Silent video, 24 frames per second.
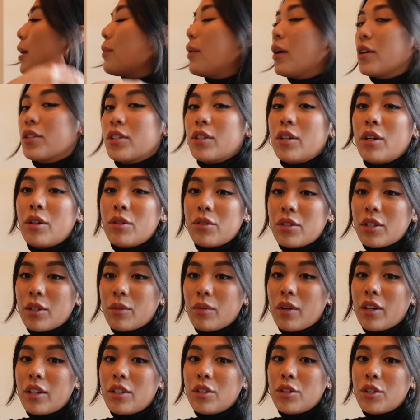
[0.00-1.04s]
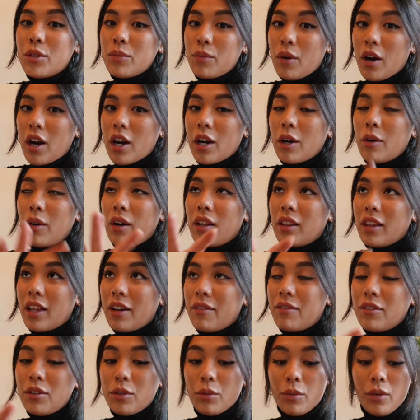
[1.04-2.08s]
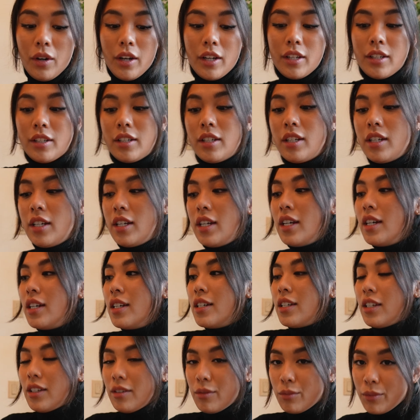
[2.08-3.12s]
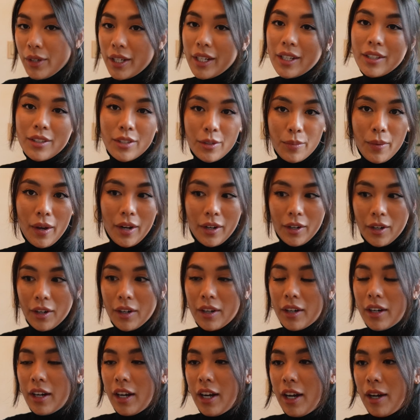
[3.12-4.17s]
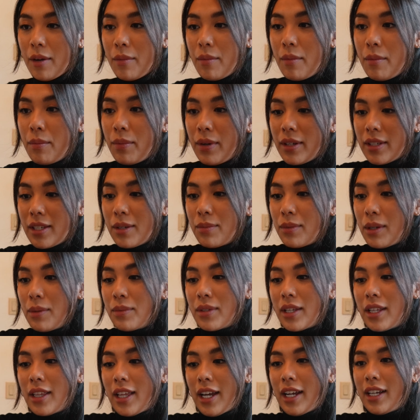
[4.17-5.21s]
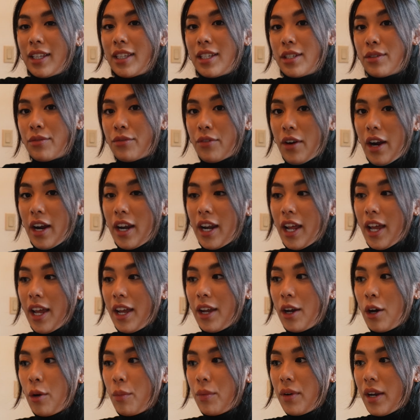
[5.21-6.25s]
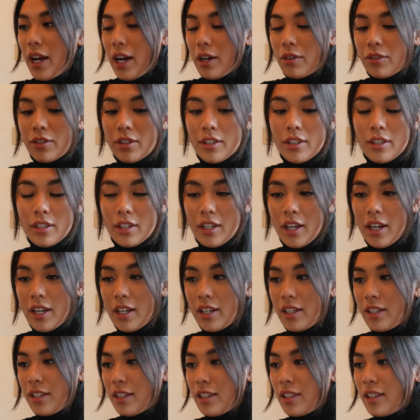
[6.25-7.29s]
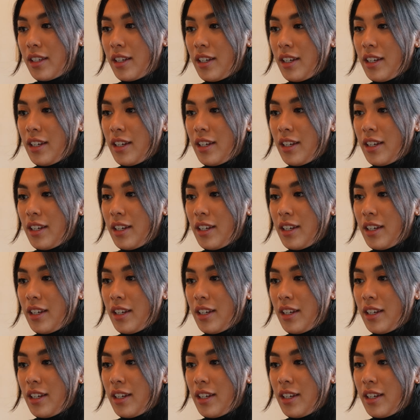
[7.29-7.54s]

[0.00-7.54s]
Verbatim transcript: also hosting one tomorrow, 11 to one. Weekends are better, um, but sometimes I like these Friday open houses because